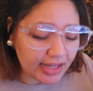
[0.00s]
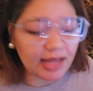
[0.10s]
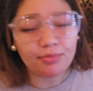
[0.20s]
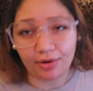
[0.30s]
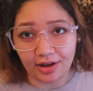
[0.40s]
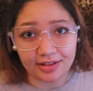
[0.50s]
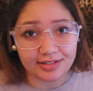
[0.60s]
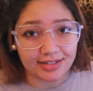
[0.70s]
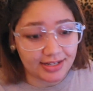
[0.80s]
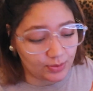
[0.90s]
and
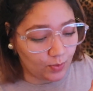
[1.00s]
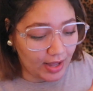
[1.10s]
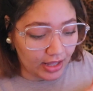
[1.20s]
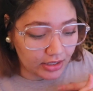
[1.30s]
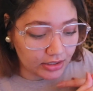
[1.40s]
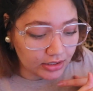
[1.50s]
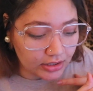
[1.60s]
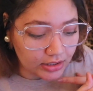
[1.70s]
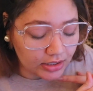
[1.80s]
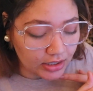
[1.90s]
broths as well.
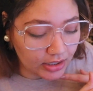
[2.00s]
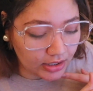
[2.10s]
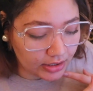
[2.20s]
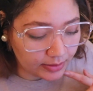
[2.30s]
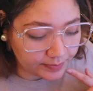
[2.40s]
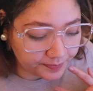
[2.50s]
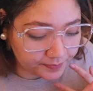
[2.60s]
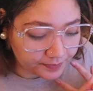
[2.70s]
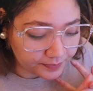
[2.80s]
And